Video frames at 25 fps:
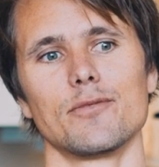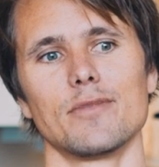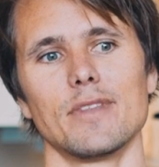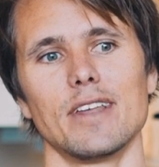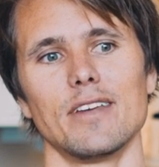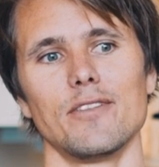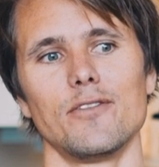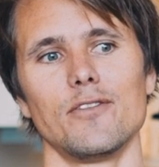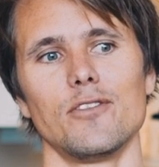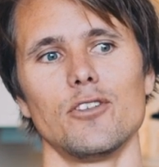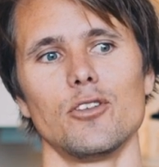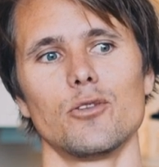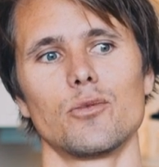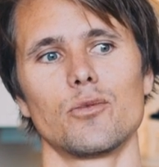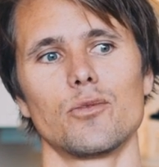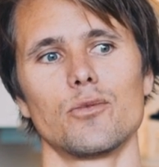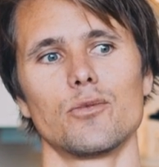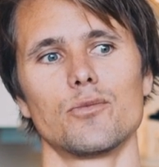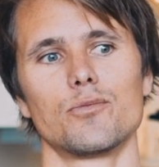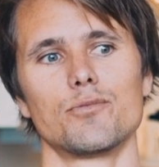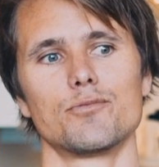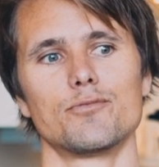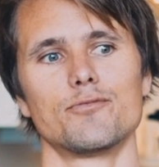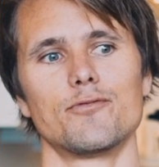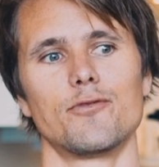if
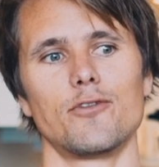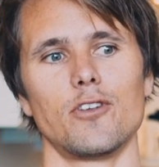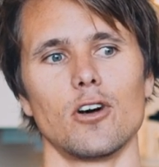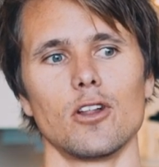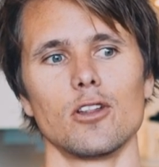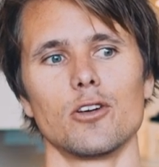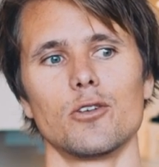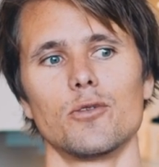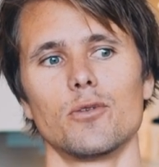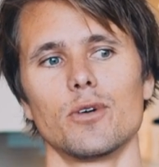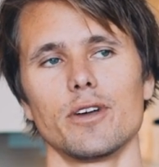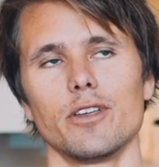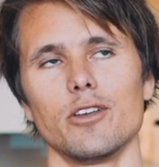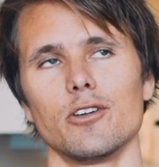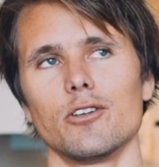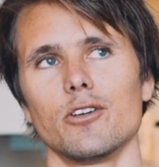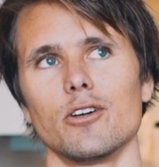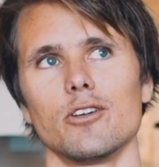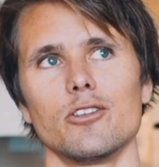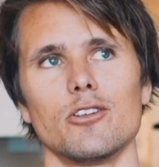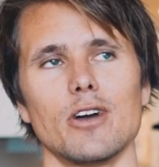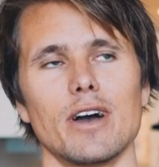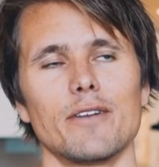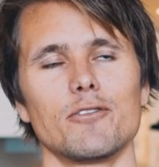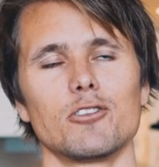you follow what
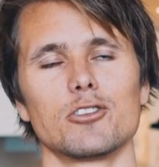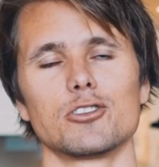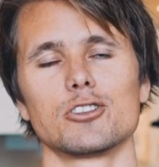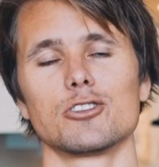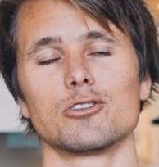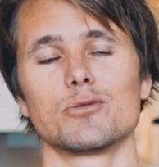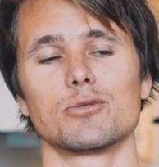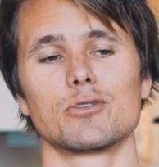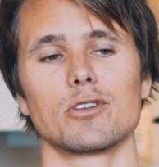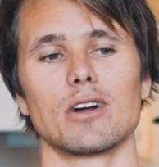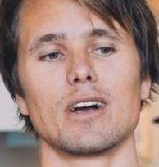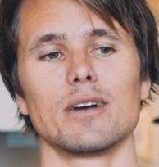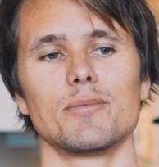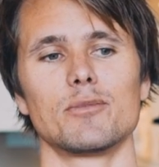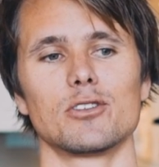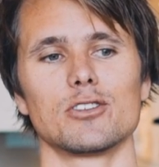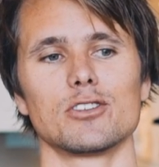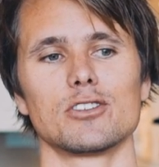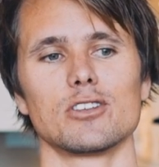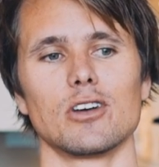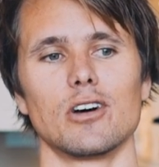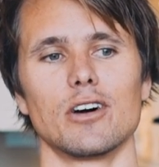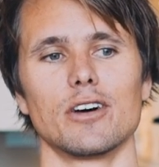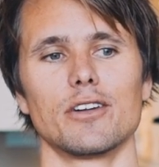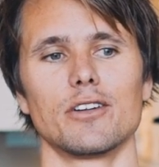you have your
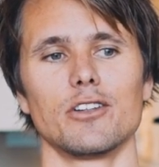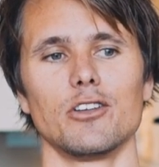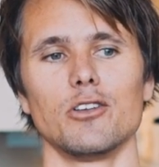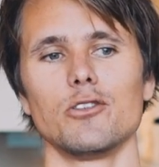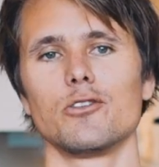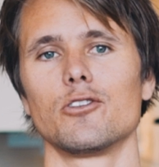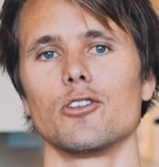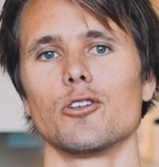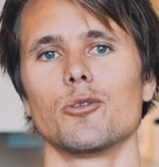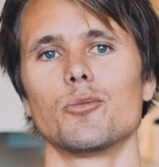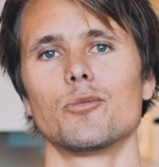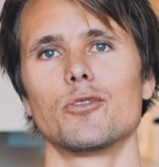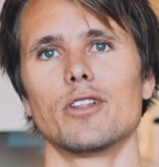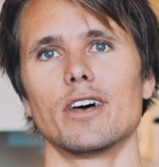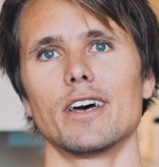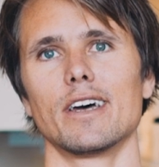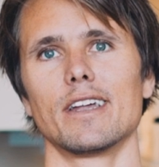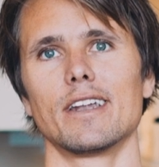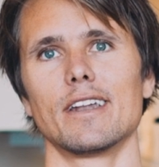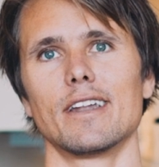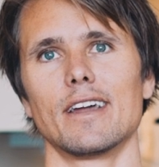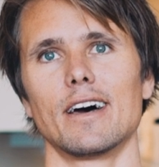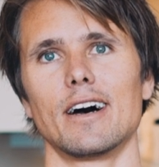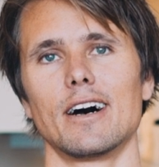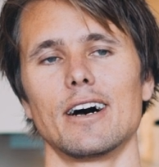subscribers on YouTube,
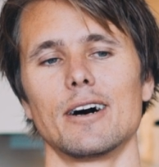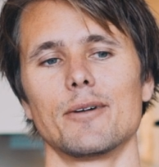then